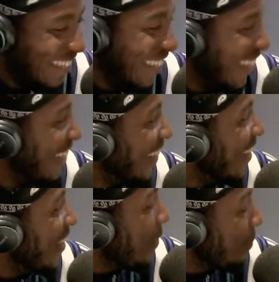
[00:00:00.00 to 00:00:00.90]
How you been
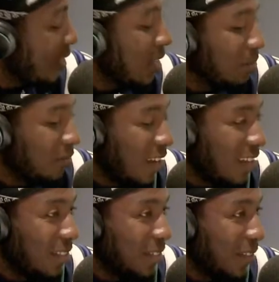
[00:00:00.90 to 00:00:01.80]
though?
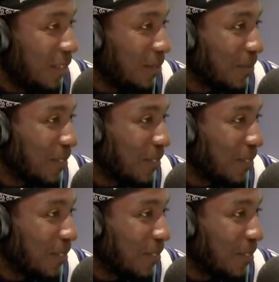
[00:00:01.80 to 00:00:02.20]
Fine, you know.